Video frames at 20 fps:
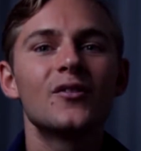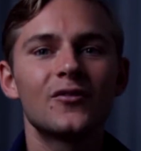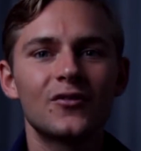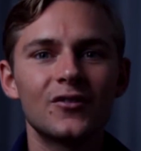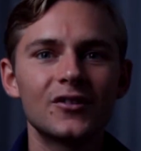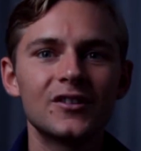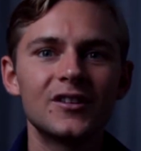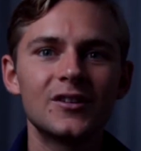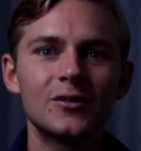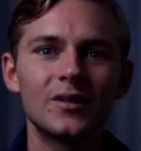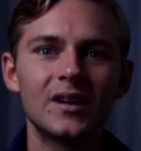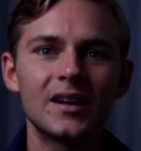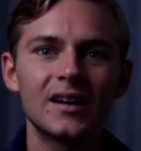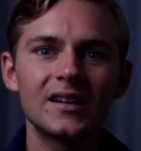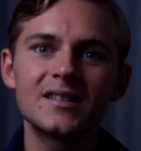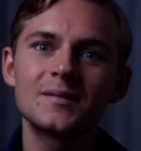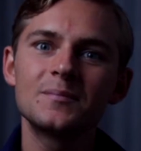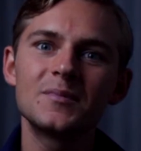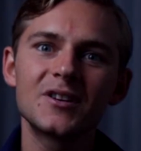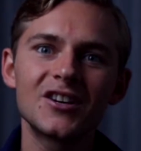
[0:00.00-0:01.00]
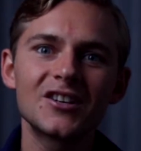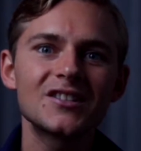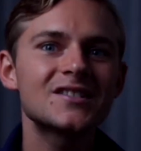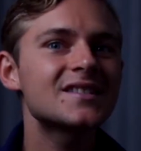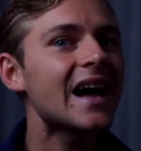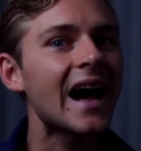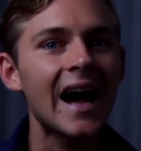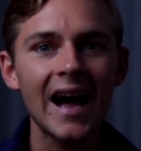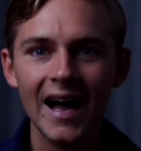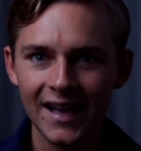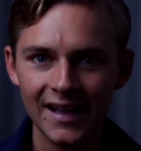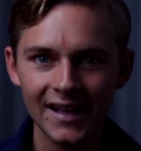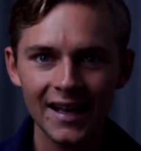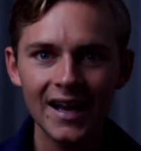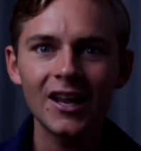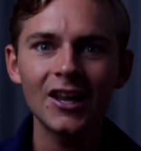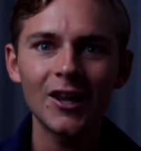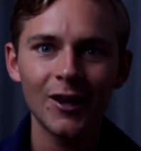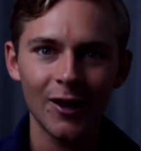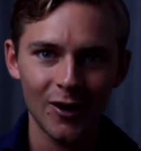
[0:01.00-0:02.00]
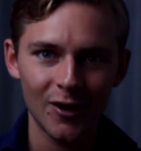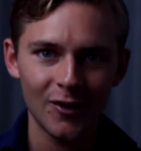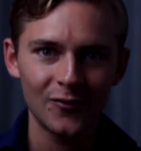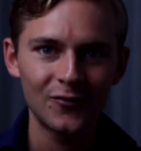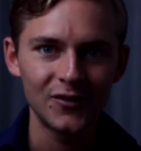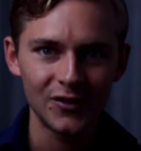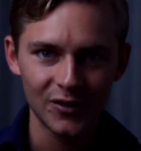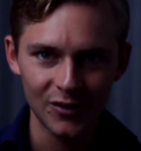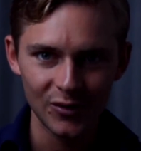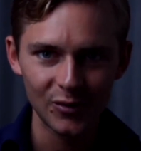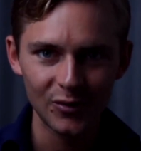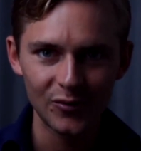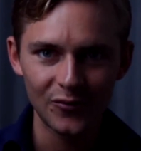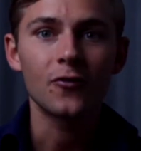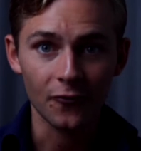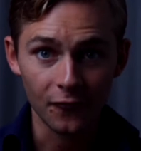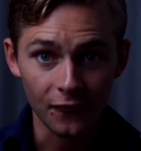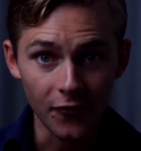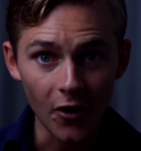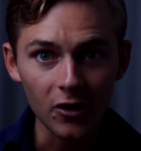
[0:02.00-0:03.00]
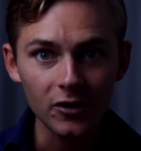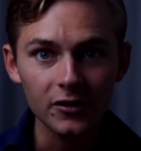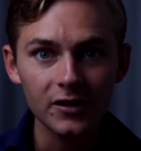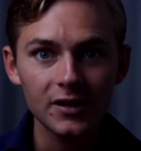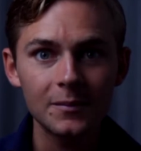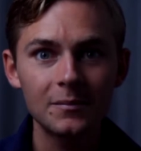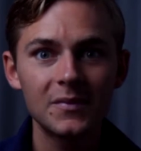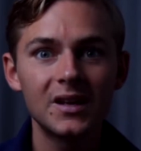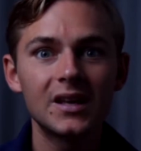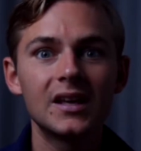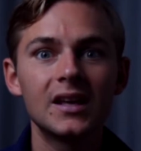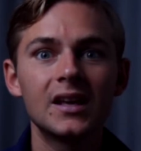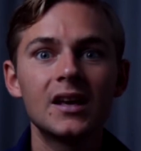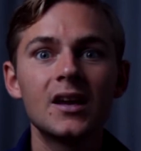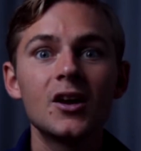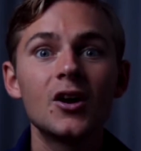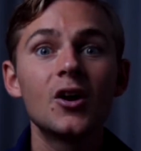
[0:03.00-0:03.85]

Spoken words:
for you guys because I love you for following me